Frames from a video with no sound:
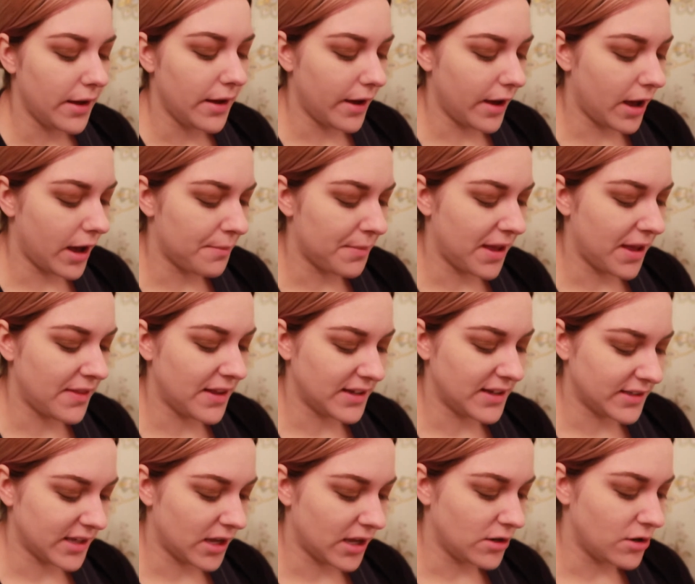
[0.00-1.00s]
And they
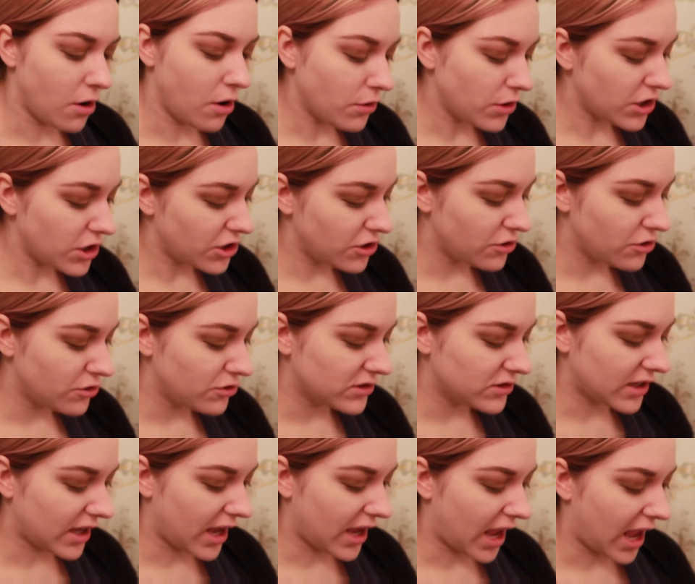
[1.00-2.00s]
said don't
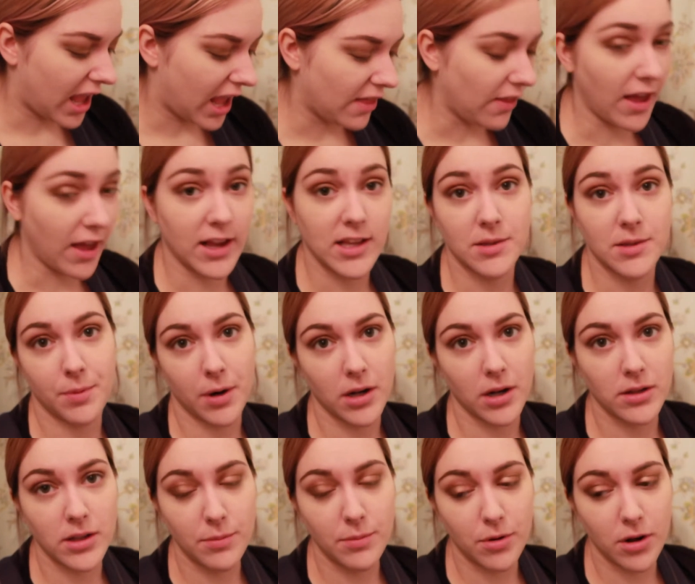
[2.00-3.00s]
use a like
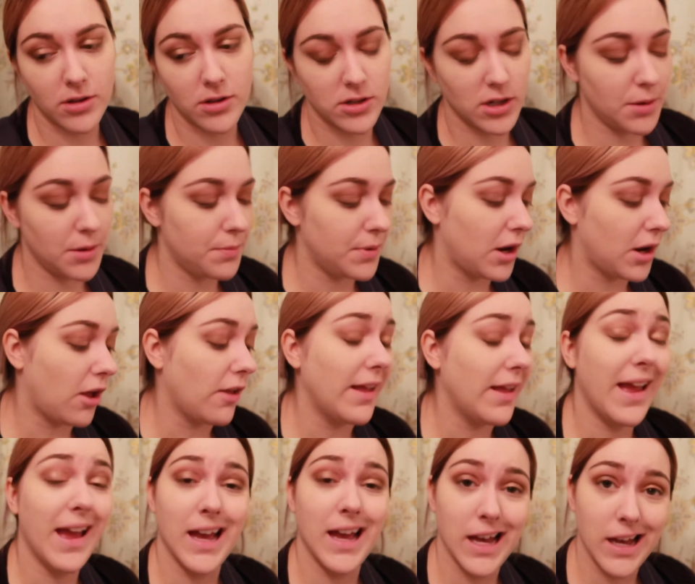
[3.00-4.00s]
sparkly bronzer, but all I
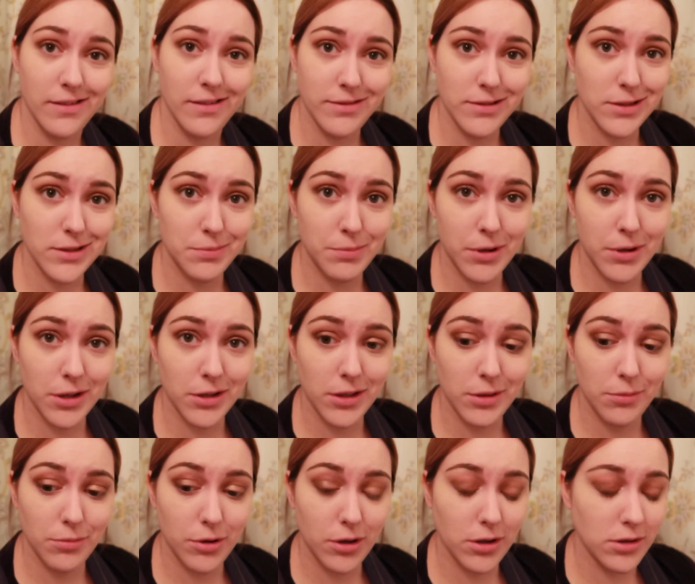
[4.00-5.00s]
have is
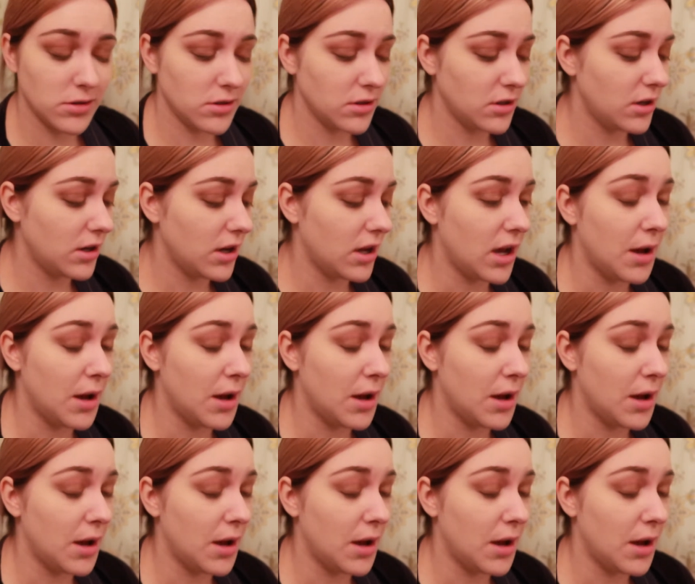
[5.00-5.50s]
sparkly bronzer.